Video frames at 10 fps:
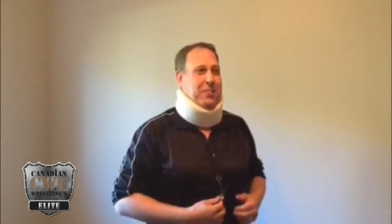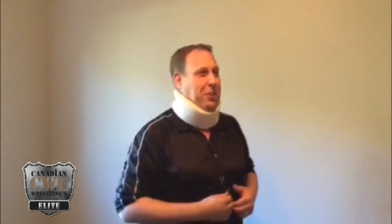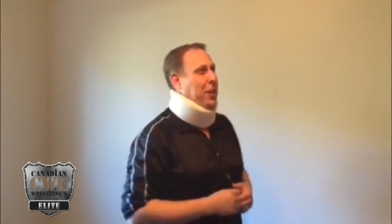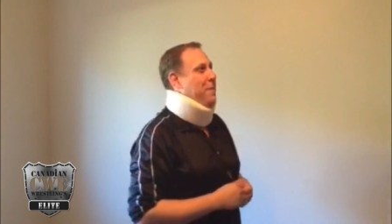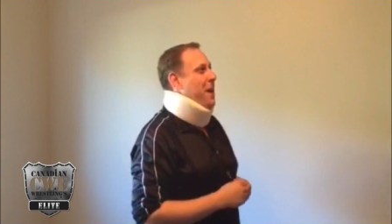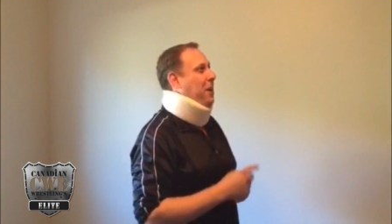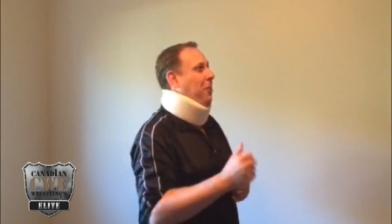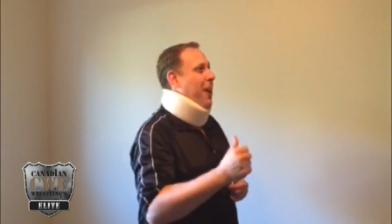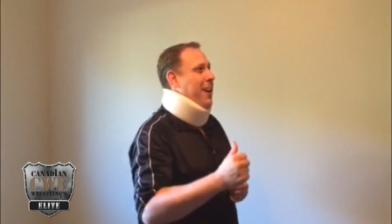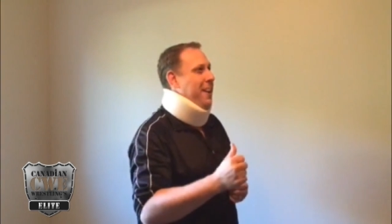It's going to be a
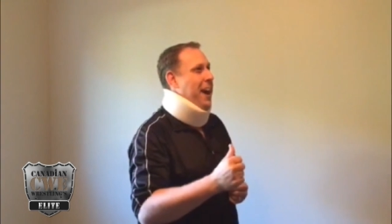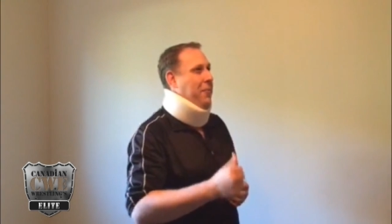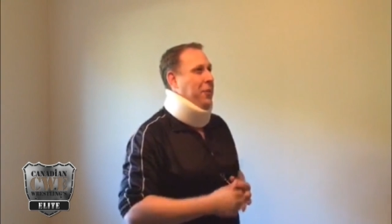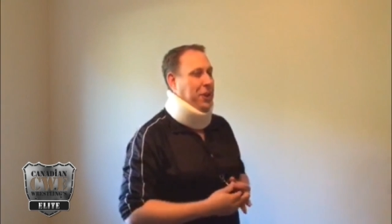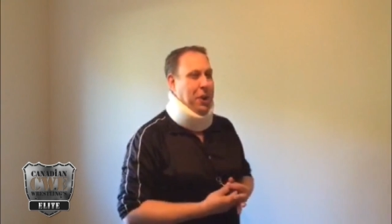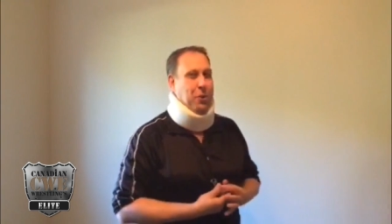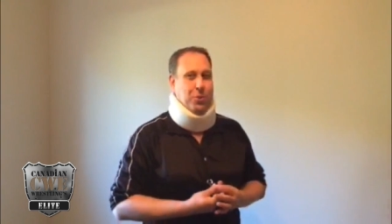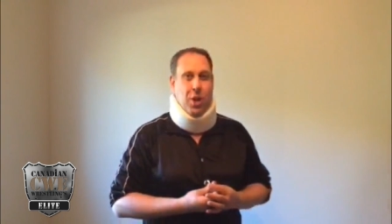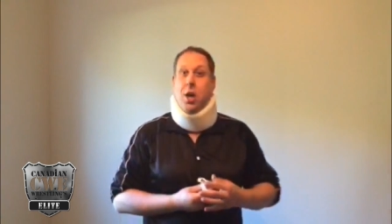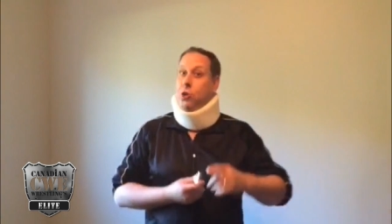great night for the
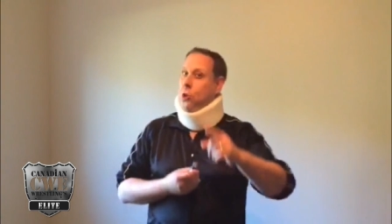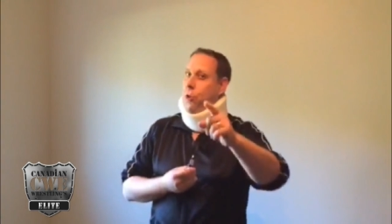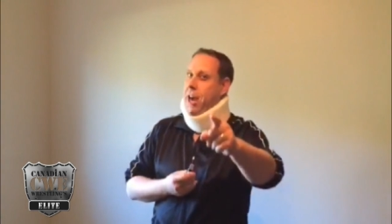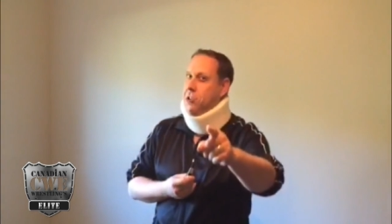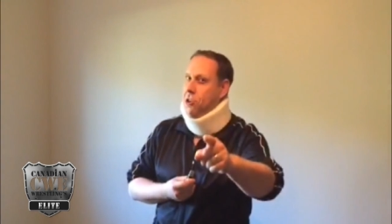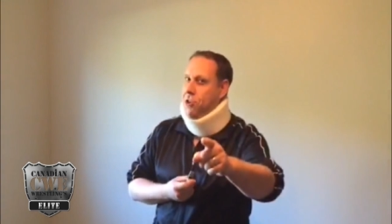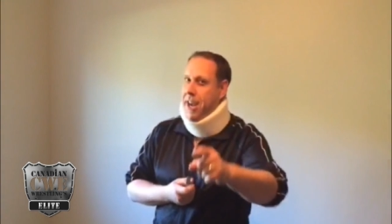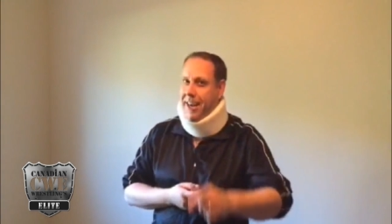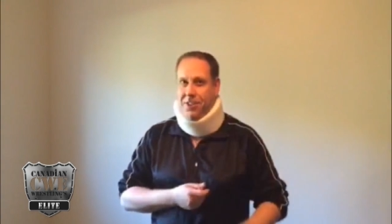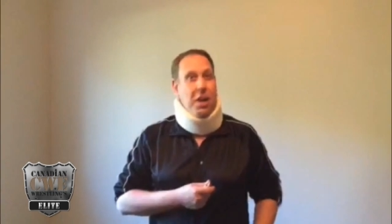coach. So get your
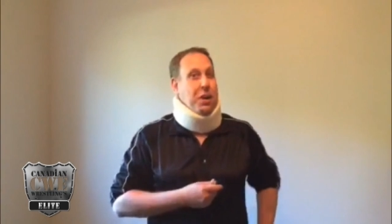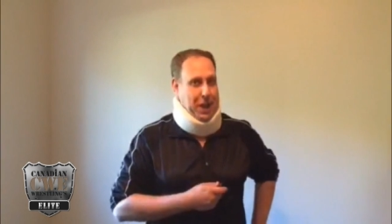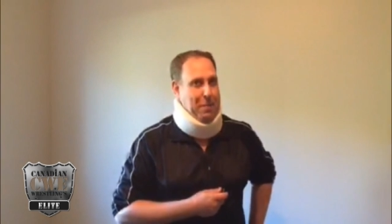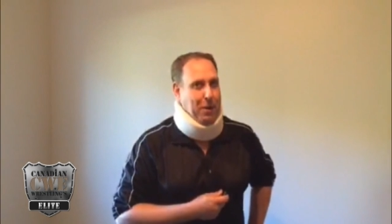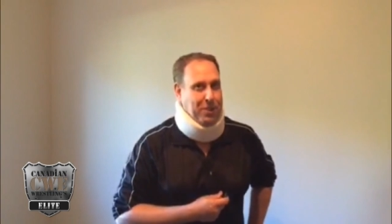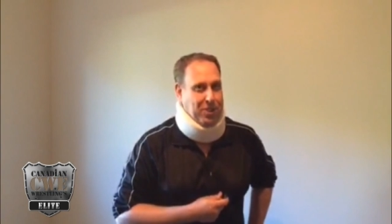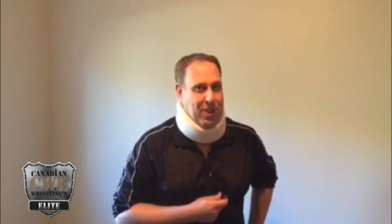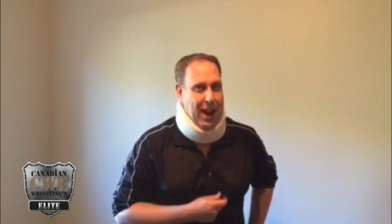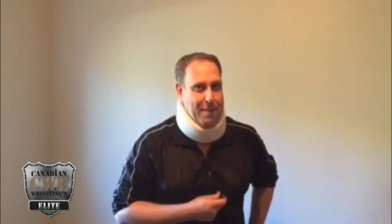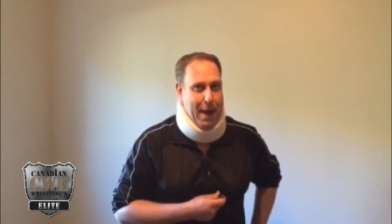tickets. Come out to
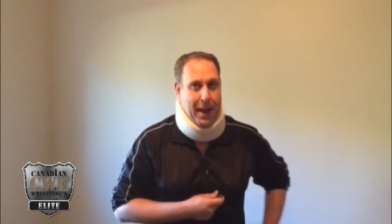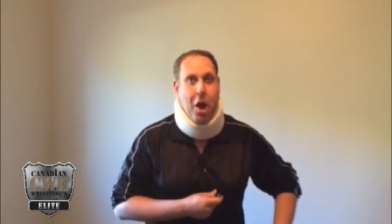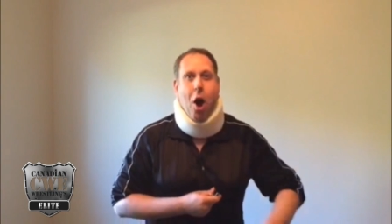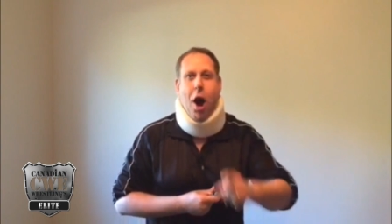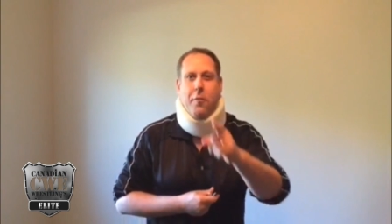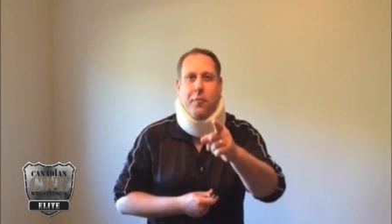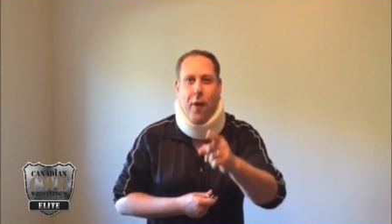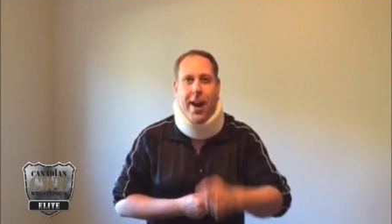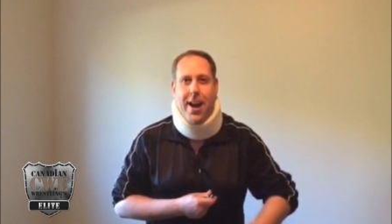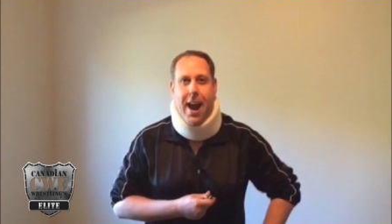Steinbach on
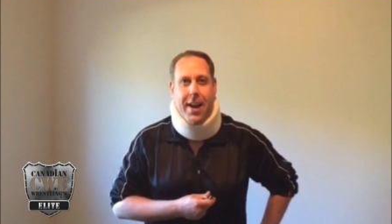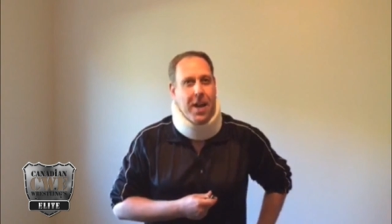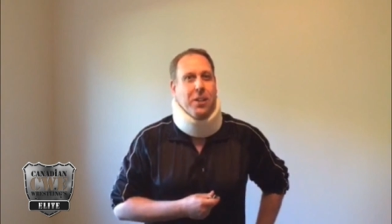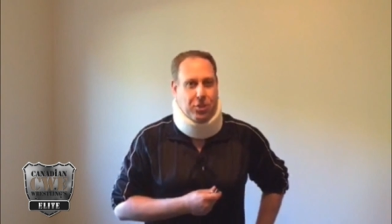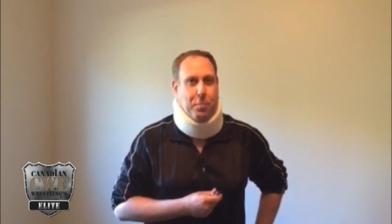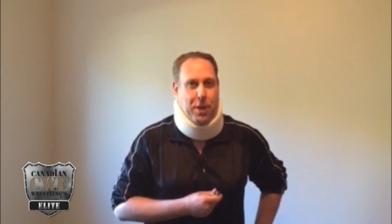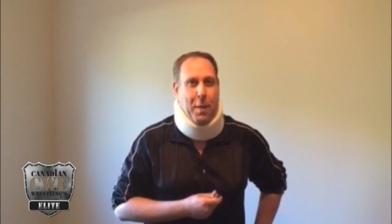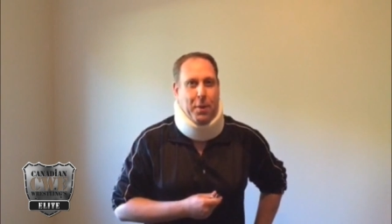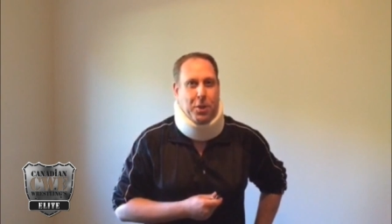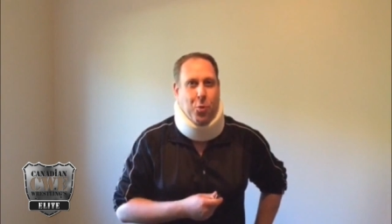Friday night,
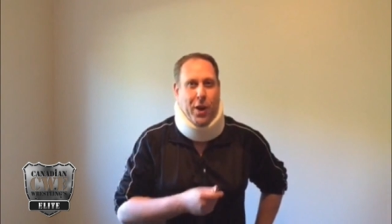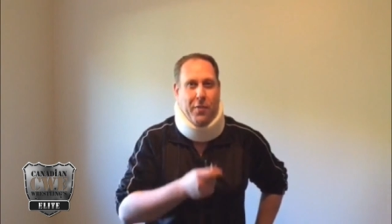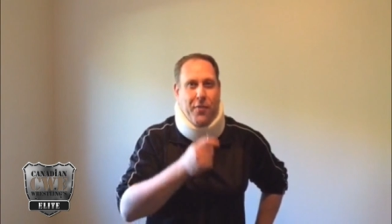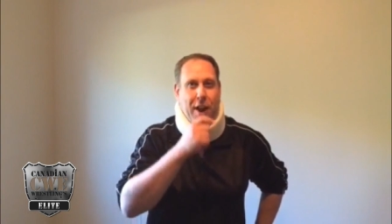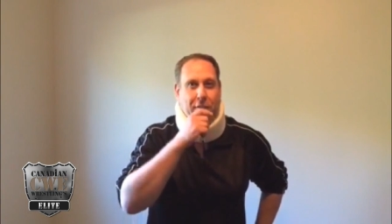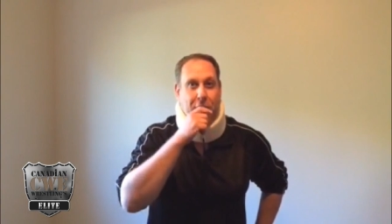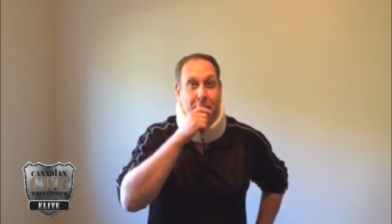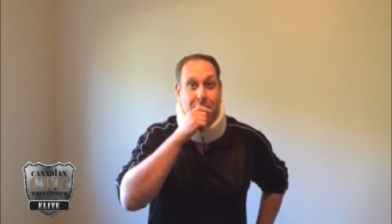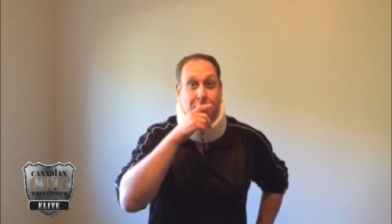September the 25th.